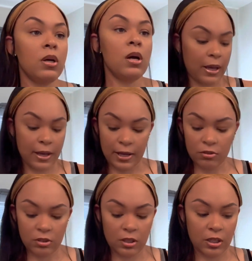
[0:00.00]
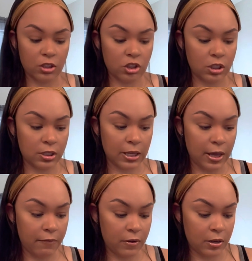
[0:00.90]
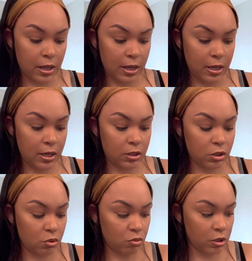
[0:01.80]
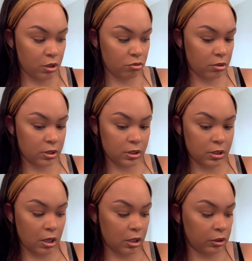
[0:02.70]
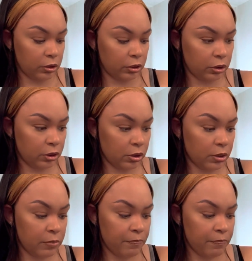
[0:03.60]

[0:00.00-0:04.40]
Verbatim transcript: I actually think she is having a $200